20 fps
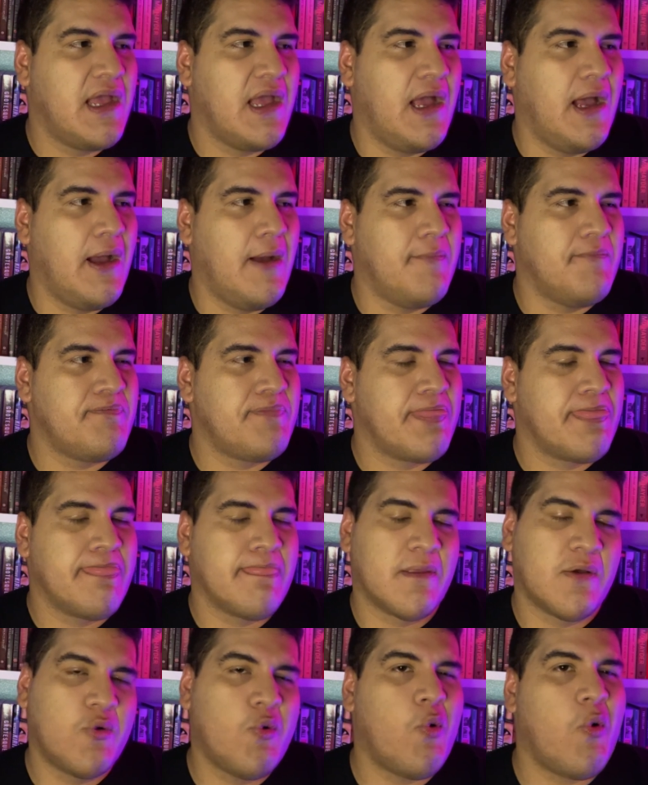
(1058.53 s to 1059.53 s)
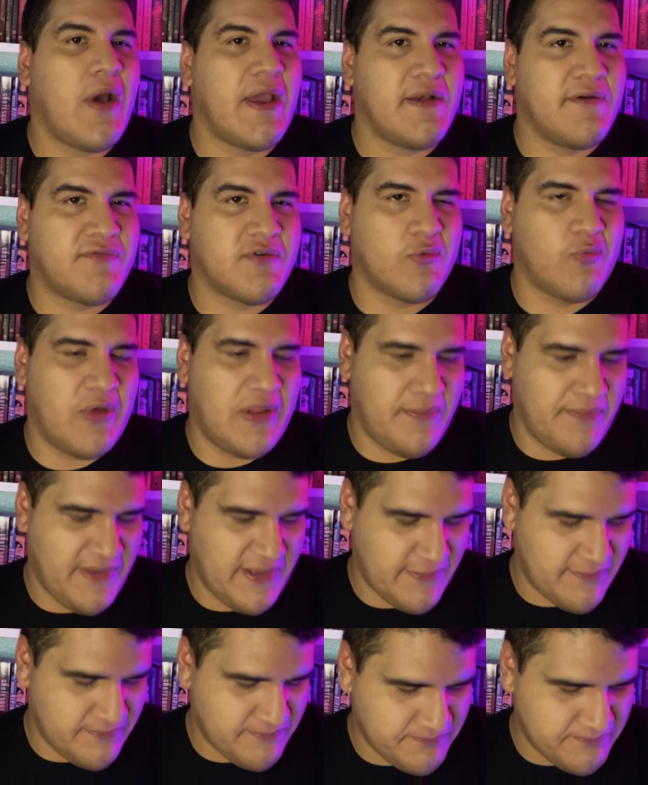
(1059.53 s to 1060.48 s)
quite overwhelming.